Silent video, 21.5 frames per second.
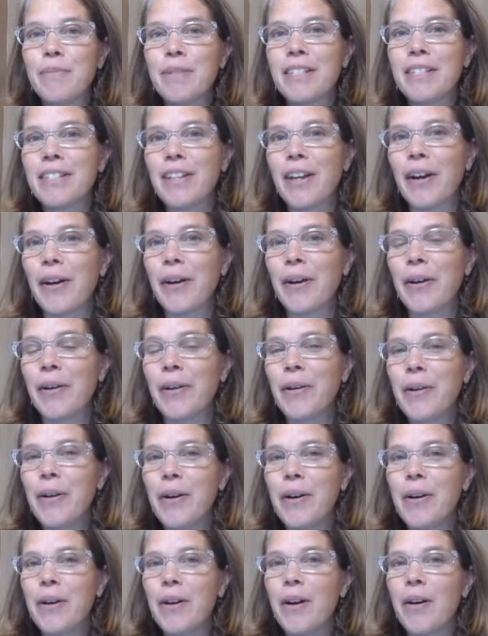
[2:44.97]
So
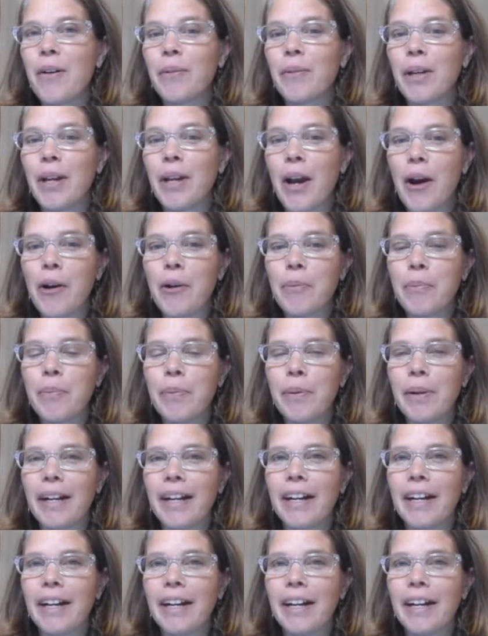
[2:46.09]
we hope